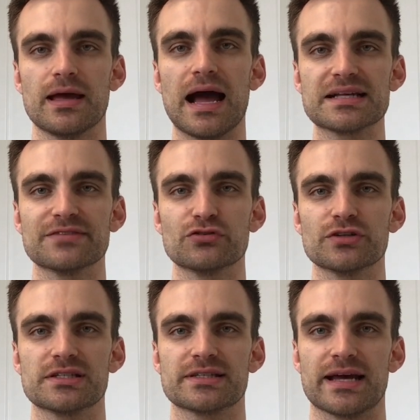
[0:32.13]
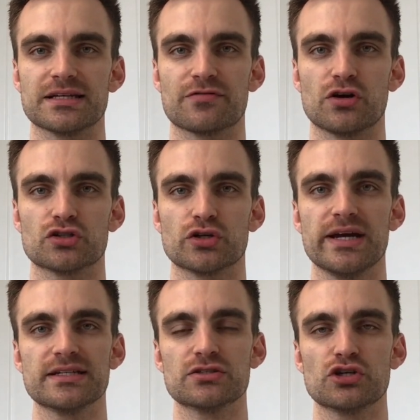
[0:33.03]
As I've already said, I've got a
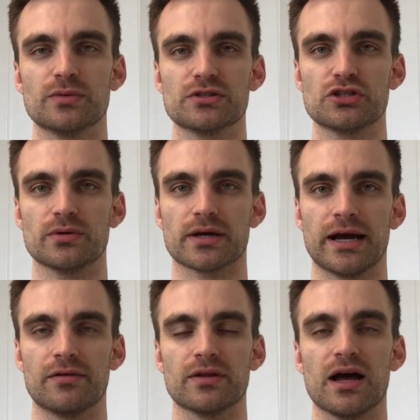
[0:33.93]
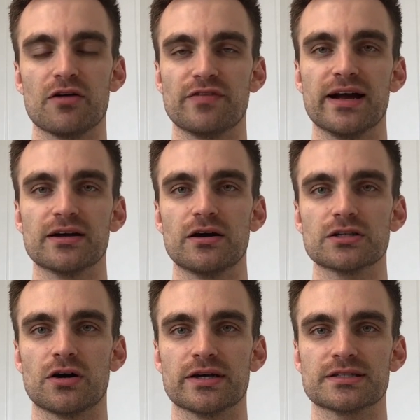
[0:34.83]
Trading 212 account, a Vanguard
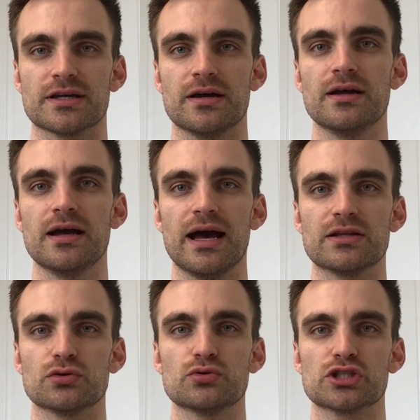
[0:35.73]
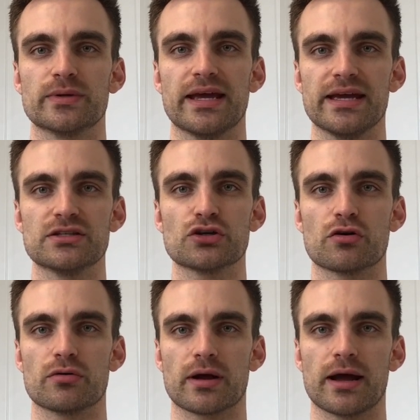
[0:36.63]
ISA and also an
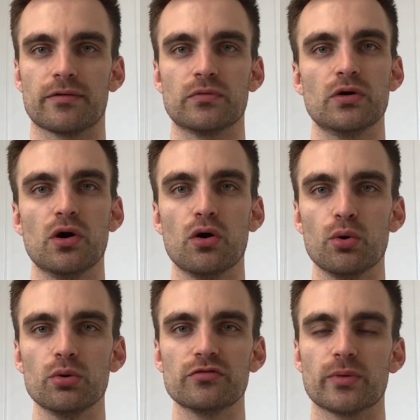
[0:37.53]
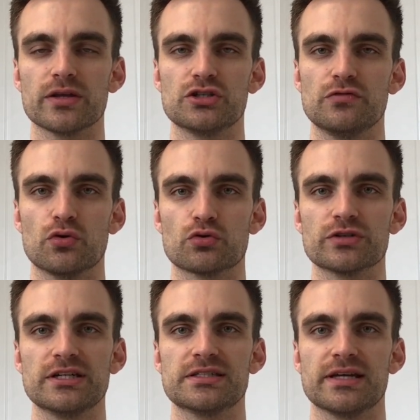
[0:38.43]
eToro account, all of which you've
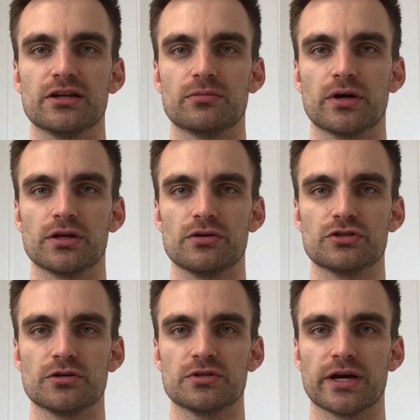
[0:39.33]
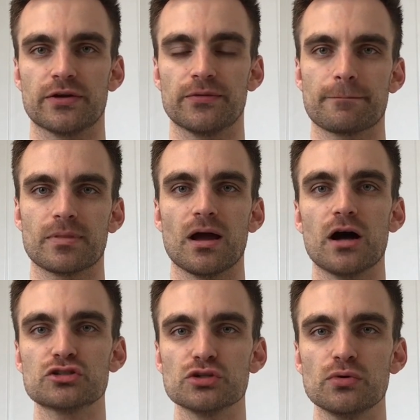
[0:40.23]
already seen on my YouTube channel.
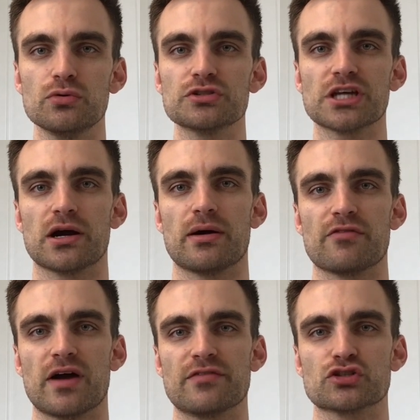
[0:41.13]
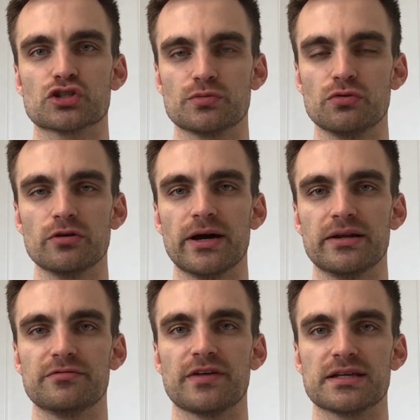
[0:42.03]
I do also, however, have a small amount
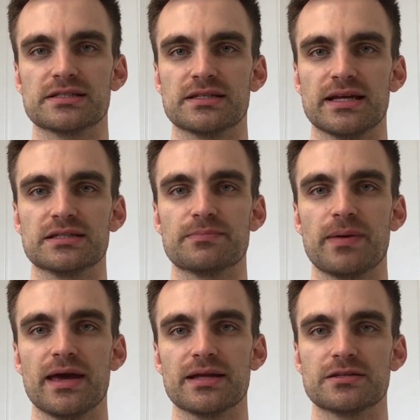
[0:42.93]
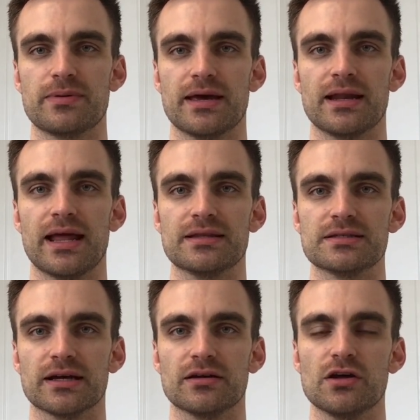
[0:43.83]
invested into peer-to-peer
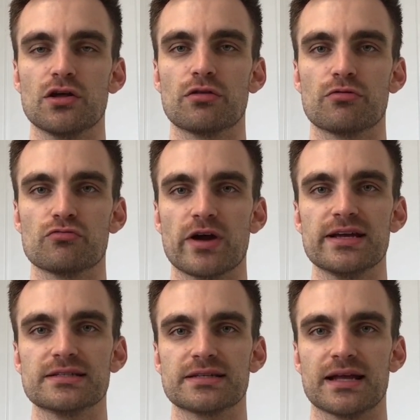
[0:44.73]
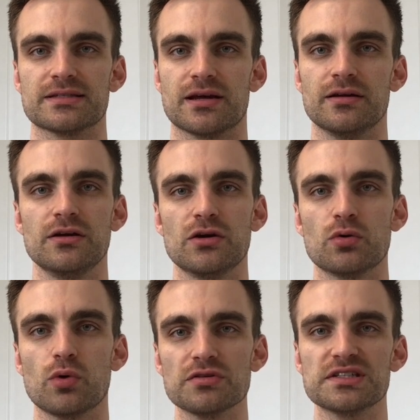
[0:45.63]
lending through Ratesetter.
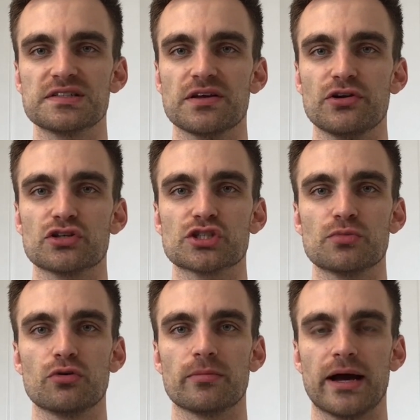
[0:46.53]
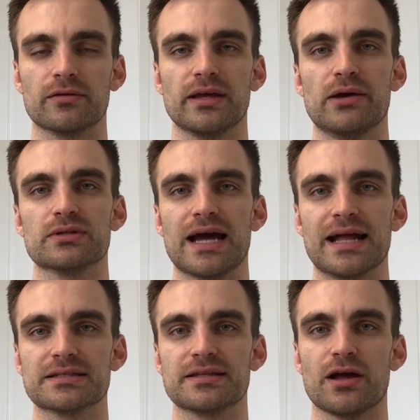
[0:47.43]
Whilst this is only a small amount, it would
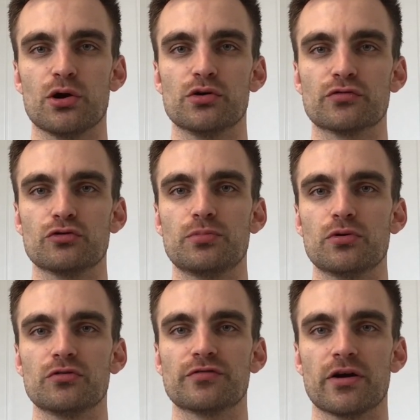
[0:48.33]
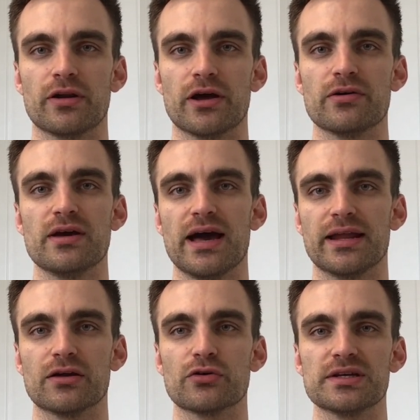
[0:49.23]
add to the overall portfolio and
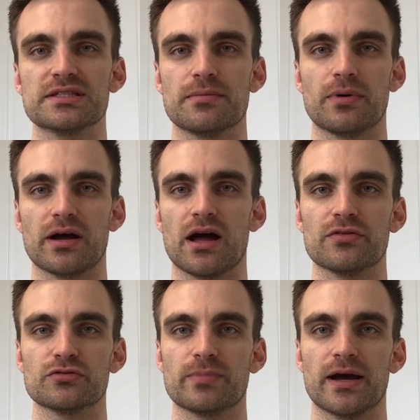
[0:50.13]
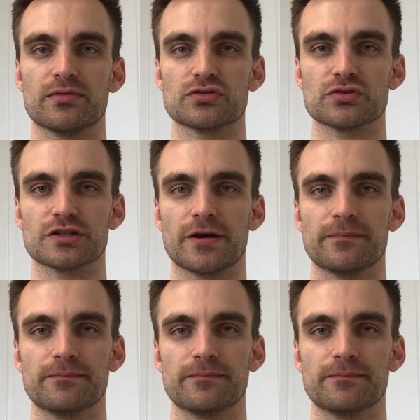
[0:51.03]
increase it by £100 or so.